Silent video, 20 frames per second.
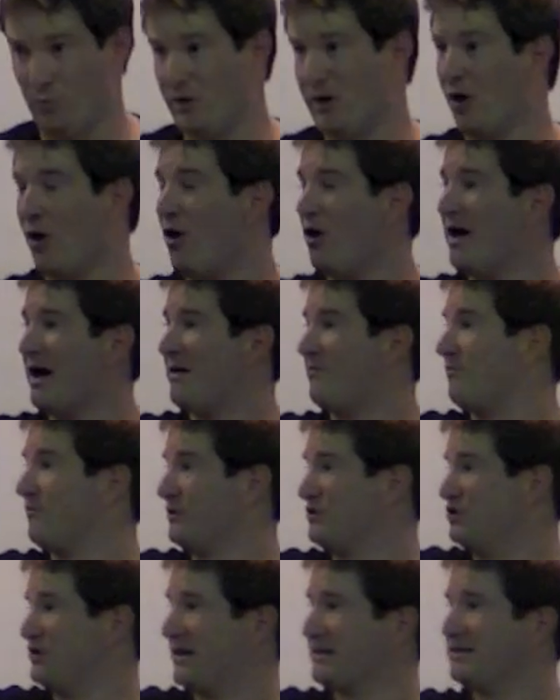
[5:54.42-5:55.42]
We all have
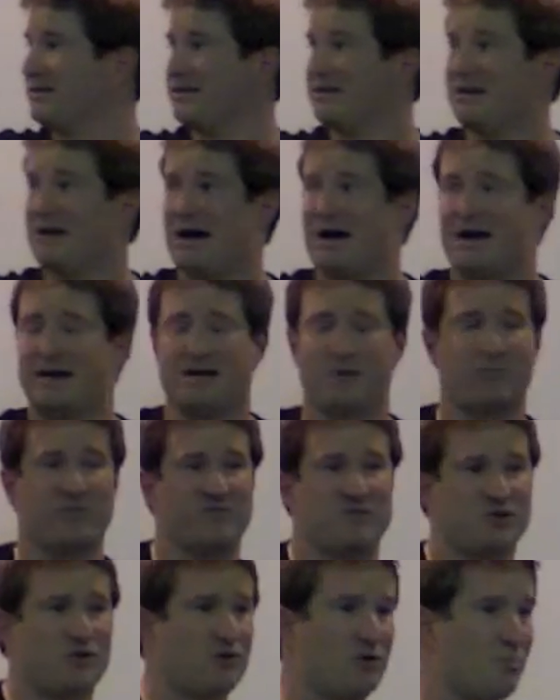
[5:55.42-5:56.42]
rejected God and
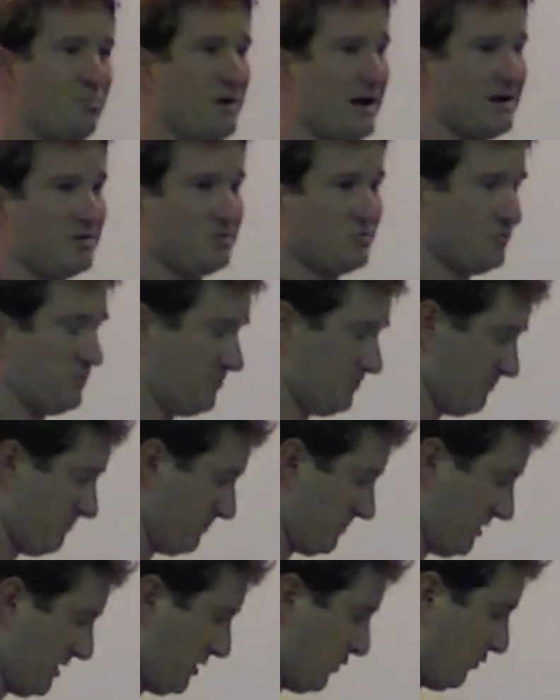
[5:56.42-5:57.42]
we've turned our back to him.
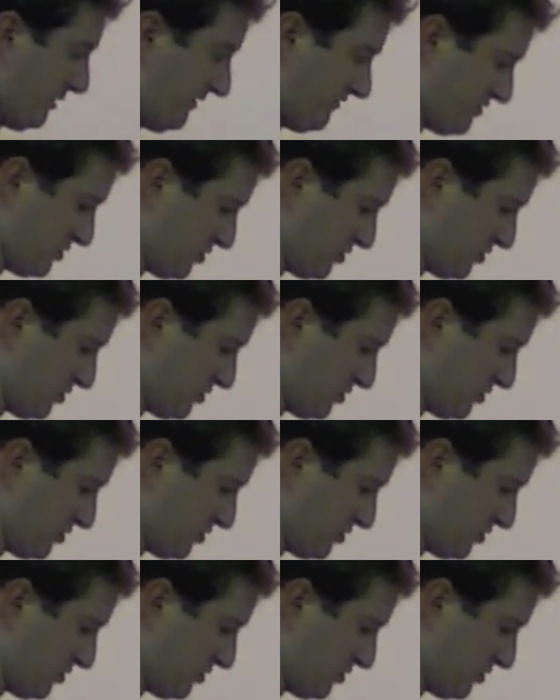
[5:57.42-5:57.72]
We